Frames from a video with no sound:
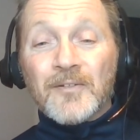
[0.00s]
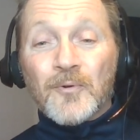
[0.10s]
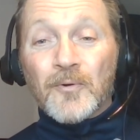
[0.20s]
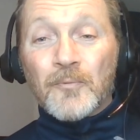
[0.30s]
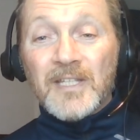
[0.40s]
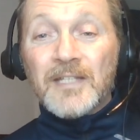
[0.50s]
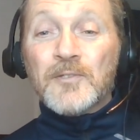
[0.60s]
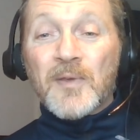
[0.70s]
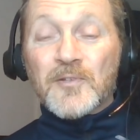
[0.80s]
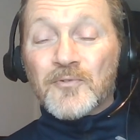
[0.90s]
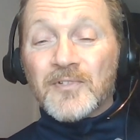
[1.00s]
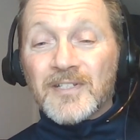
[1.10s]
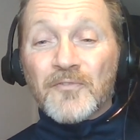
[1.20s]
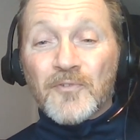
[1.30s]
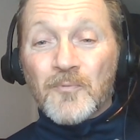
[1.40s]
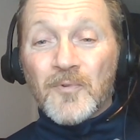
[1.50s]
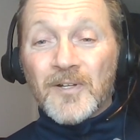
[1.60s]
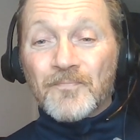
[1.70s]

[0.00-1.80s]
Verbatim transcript: or we each measured a different one